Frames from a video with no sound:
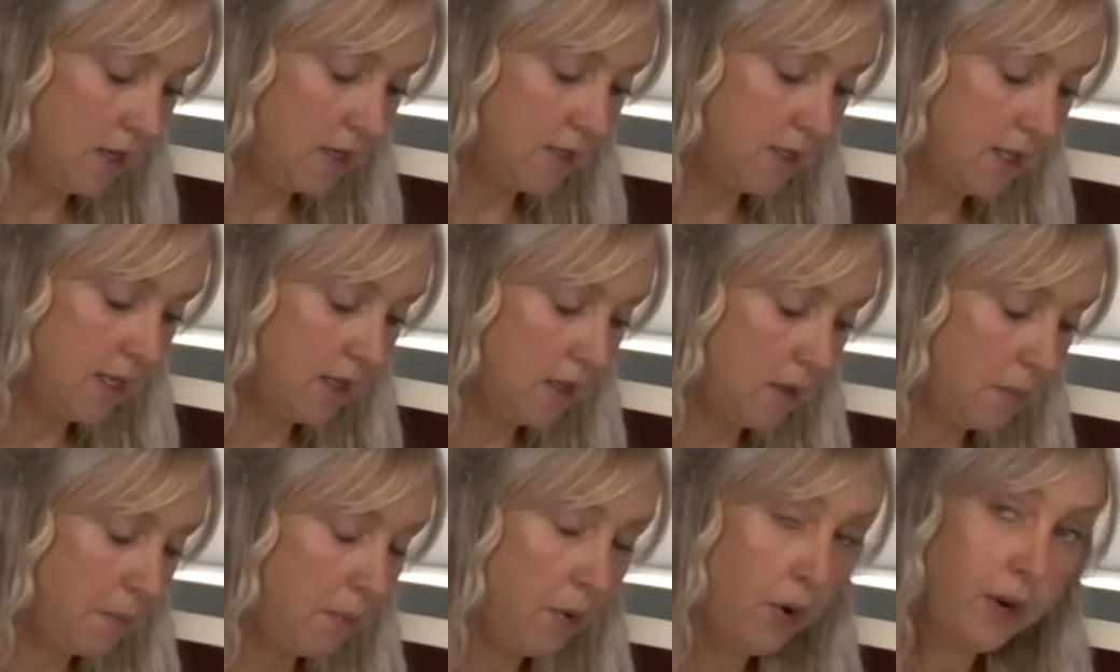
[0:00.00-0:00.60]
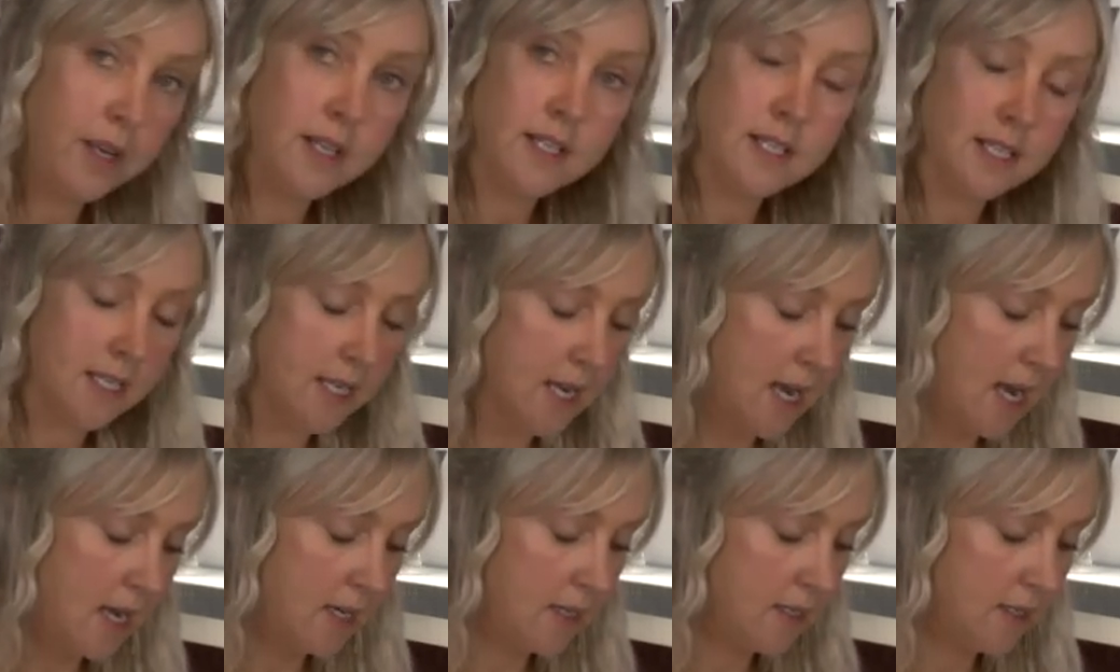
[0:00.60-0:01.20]
into the top
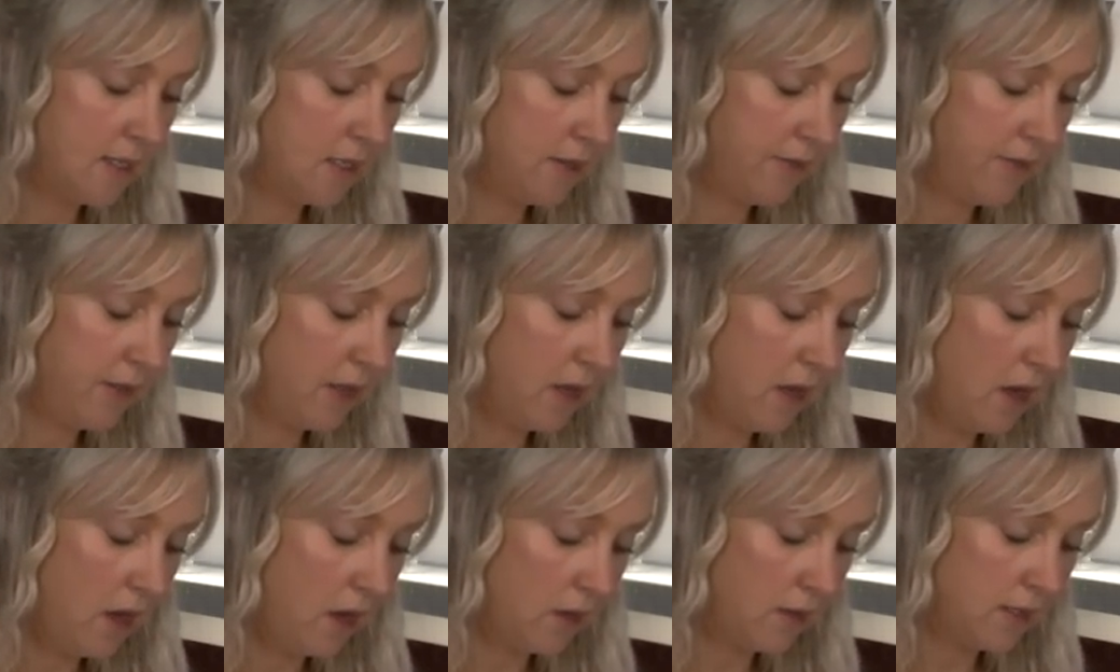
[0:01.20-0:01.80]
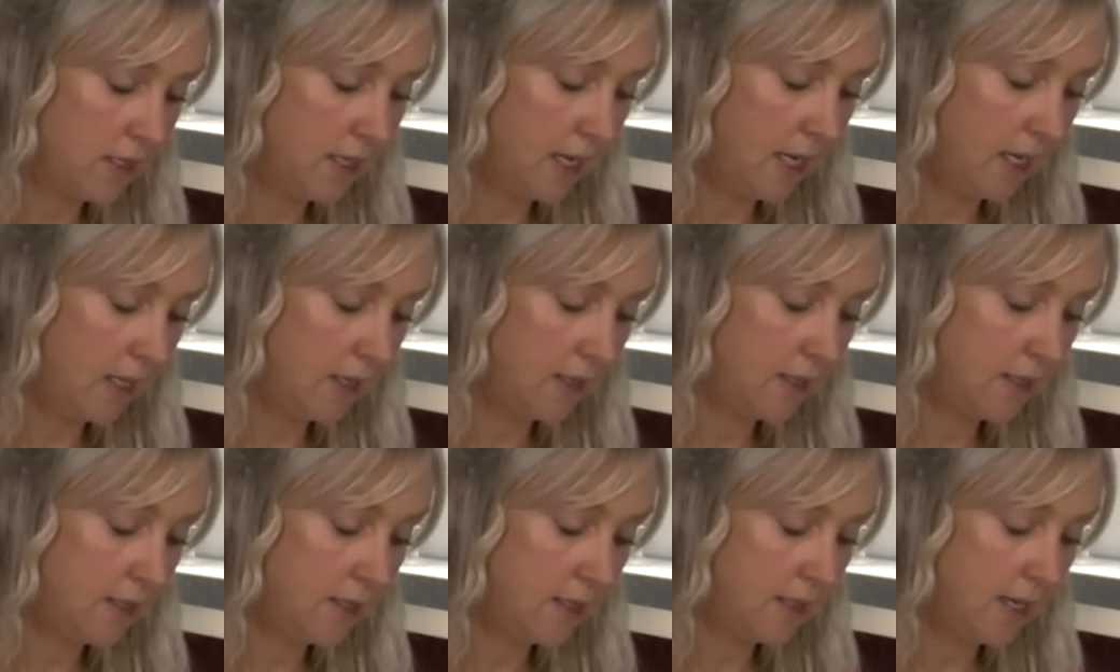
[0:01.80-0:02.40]
of the witch's,
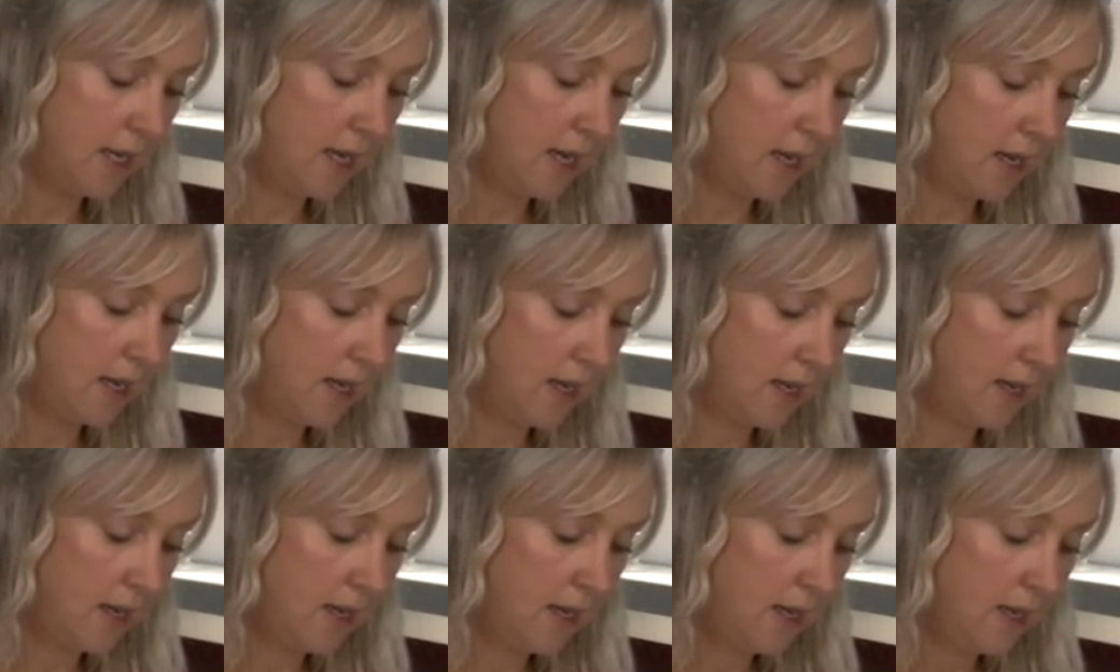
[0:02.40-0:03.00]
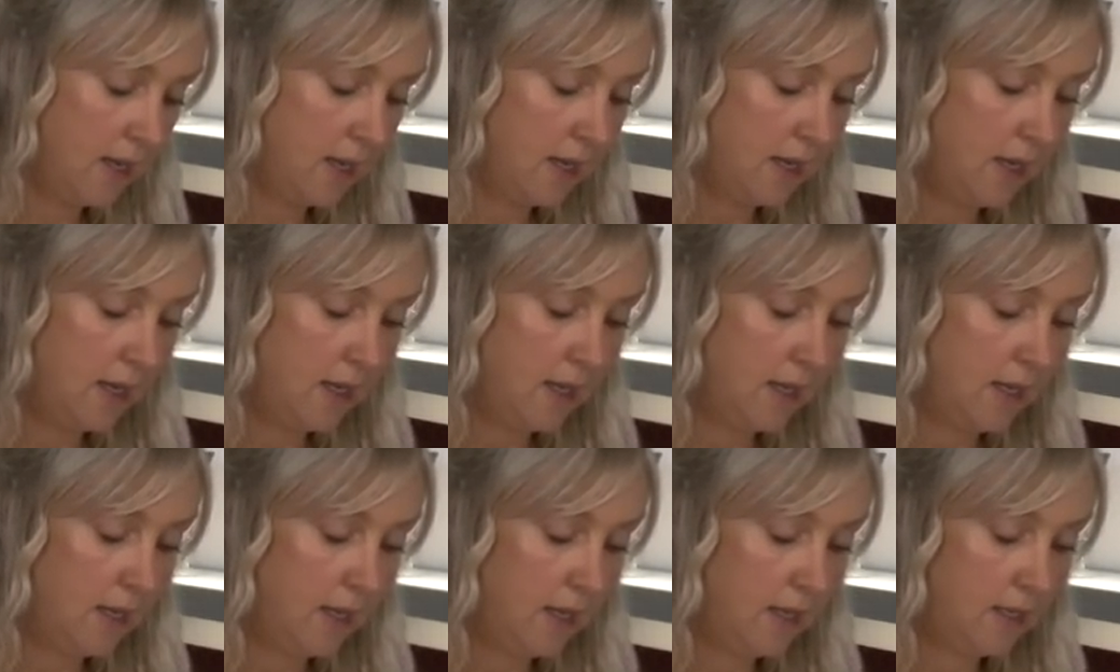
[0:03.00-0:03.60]
where the witch's
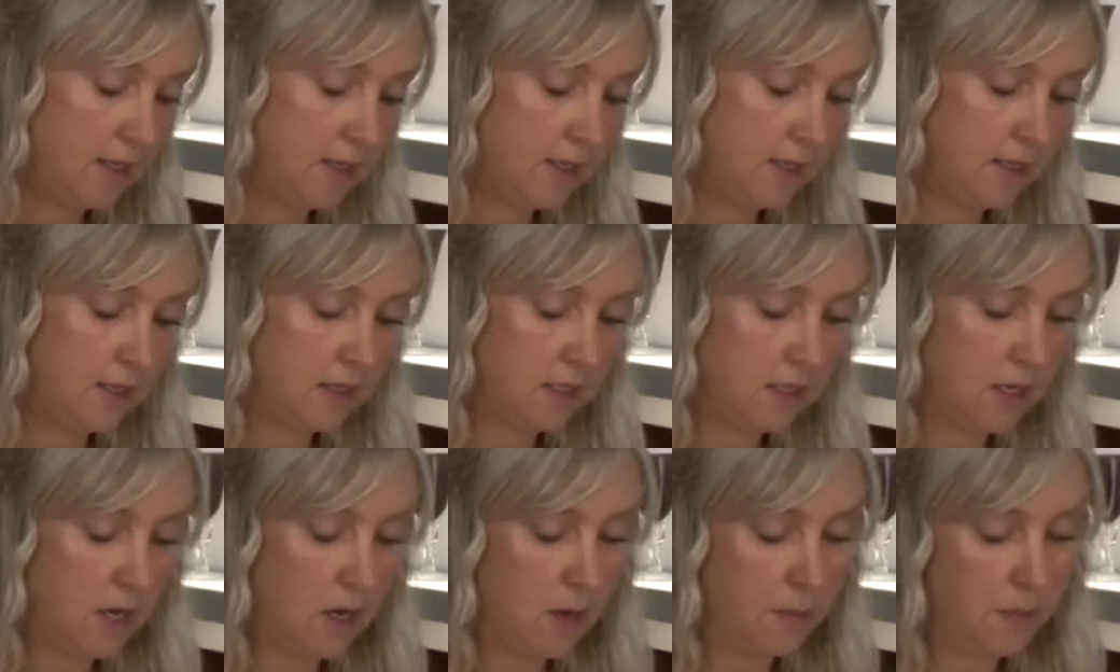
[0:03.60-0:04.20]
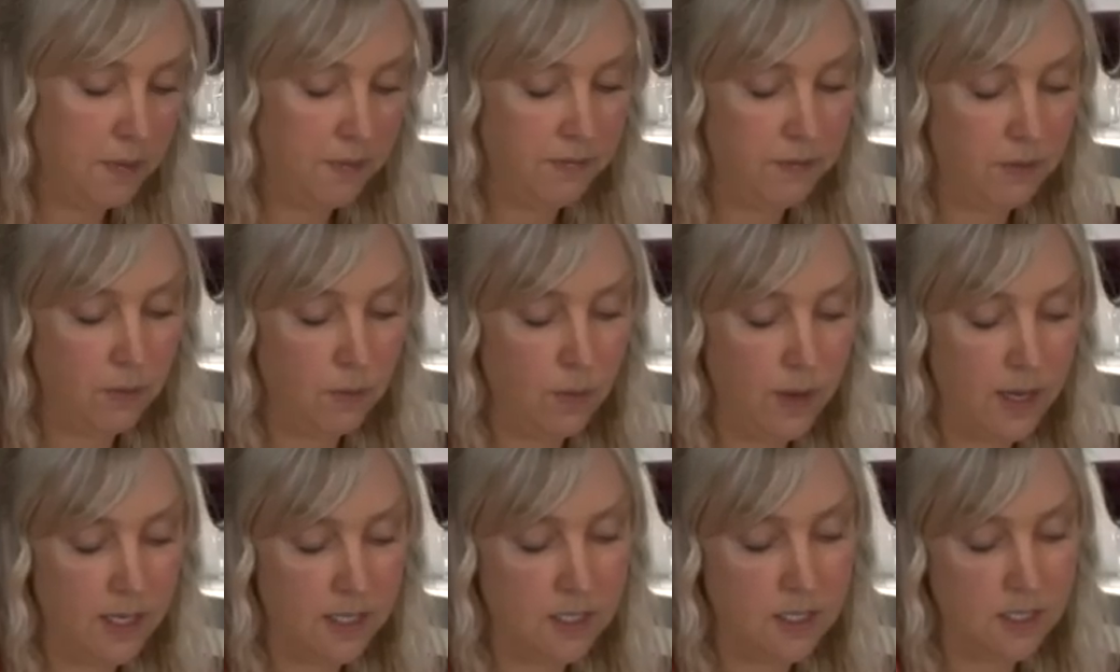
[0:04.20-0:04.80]
neck would be.
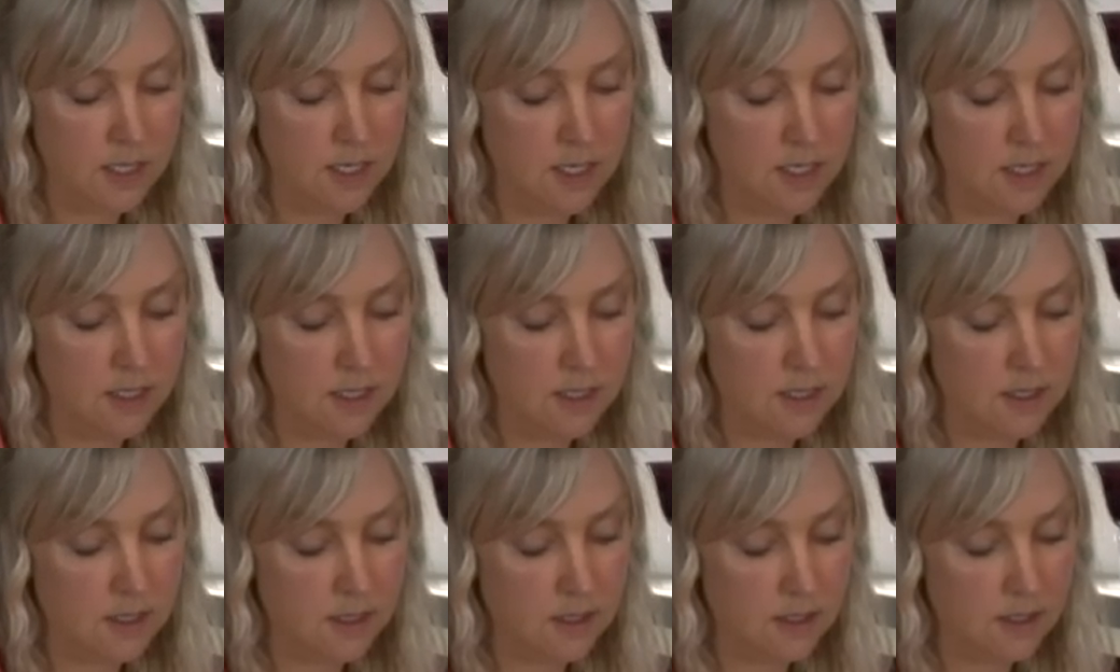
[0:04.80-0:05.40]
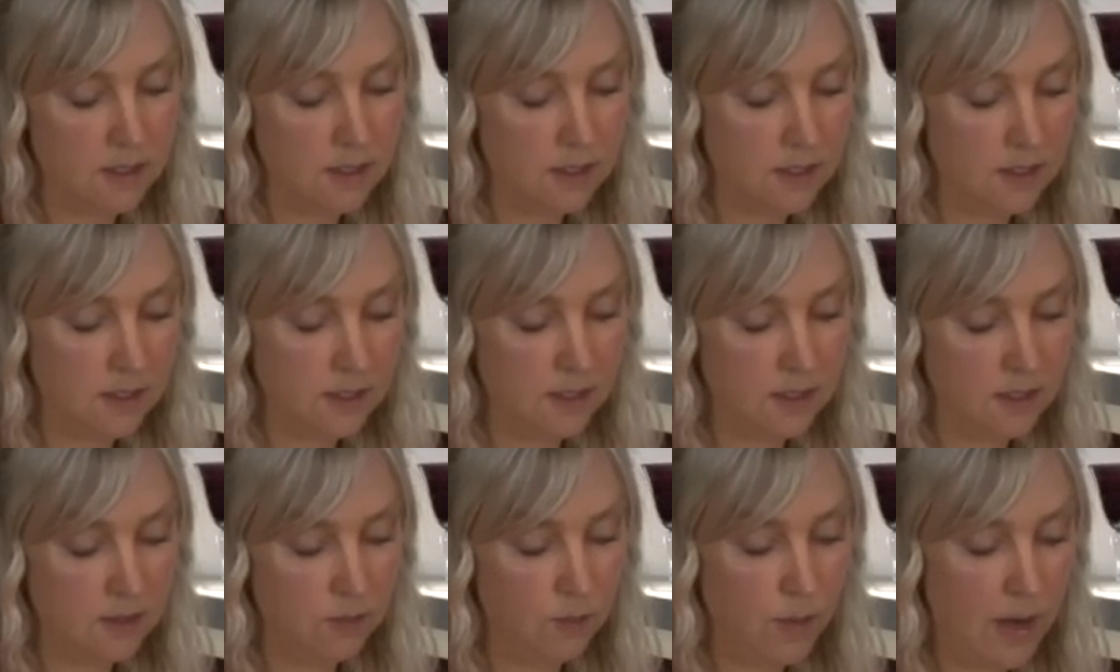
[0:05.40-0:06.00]
And then I'm going to take
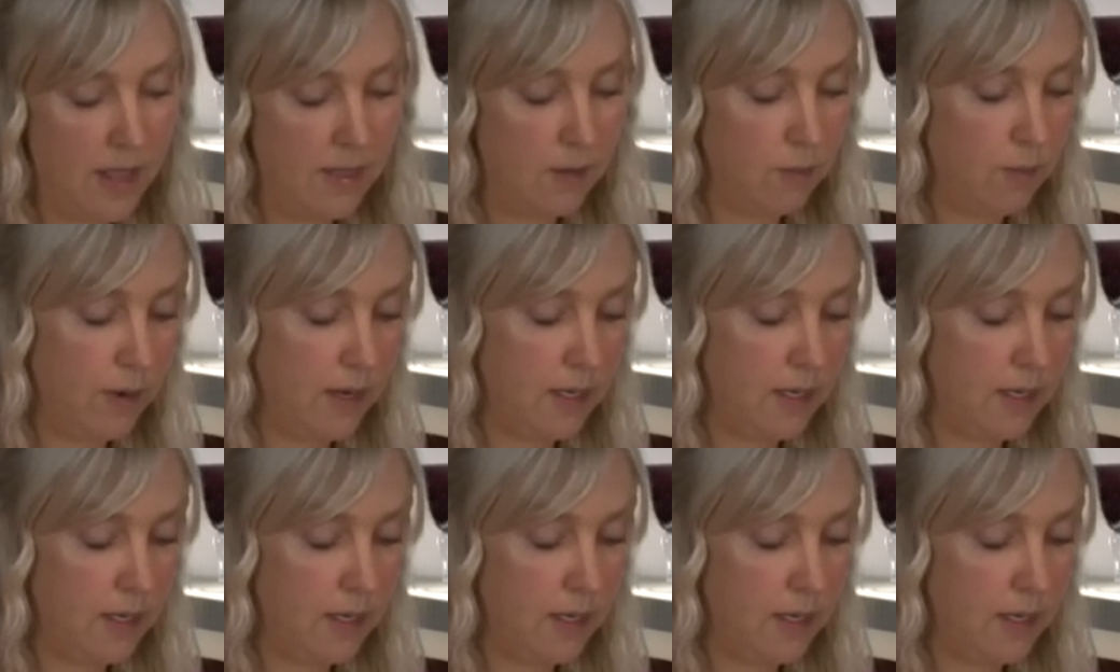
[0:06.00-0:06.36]
the head